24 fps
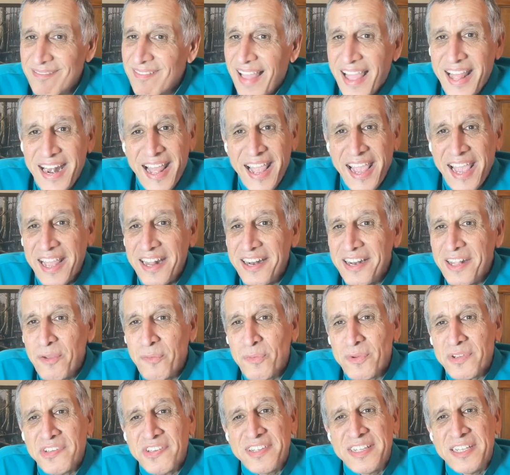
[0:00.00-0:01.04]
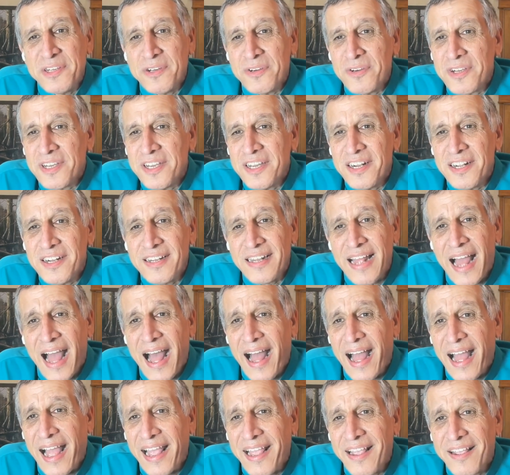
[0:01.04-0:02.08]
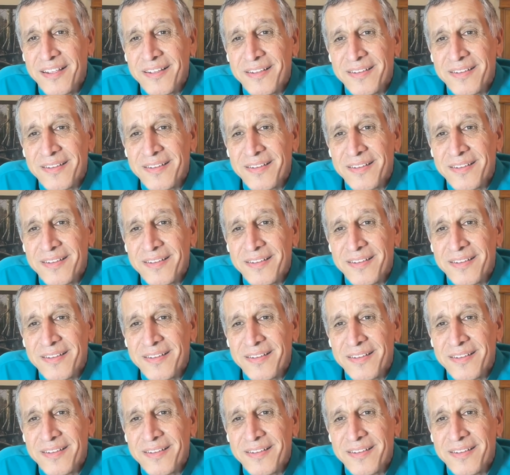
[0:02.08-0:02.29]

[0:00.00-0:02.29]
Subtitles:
And Andy was still going to die.